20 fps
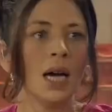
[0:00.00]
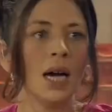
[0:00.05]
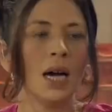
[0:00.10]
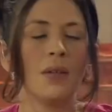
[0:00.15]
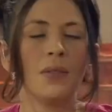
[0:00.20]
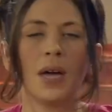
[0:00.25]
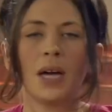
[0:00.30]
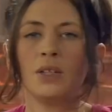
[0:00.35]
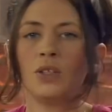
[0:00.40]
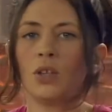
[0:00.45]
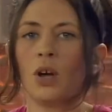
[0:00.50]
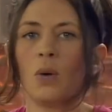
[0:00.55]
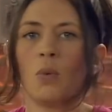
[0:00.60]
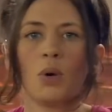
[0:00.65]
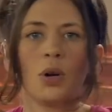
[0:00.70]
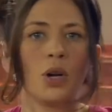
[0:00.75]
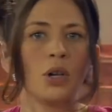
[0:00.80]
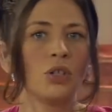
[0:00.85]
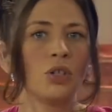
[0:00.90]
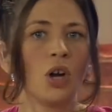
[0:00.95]
I saw
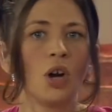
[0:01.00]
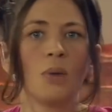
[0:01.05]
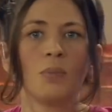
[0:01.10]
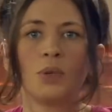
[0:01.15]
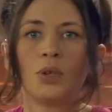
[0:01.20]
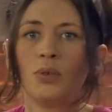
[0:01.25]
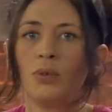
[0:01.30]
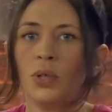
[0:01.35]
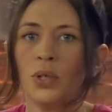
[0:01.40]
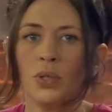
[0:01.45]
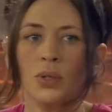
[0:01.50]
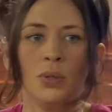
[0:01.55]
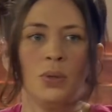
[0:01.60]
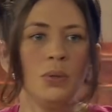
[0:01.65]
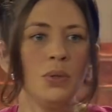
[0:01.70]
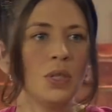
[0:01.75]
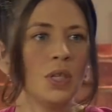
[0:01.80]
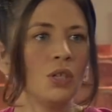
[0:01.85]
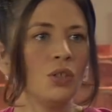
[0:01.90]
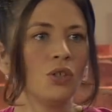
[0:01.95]
one on Tom
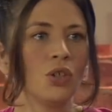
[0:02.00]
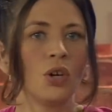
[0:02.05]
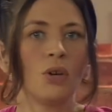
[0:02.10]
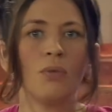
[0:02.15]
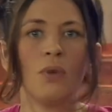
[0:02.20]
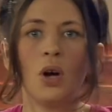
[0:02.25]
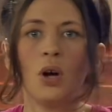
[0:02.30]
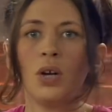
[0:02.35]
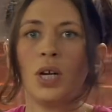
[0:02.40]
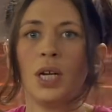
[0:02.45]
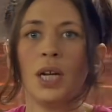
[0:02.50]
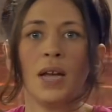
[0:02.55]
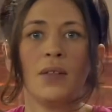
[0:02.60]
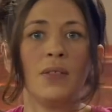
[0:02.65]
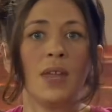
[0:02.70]
Cruise and Joe Rogan,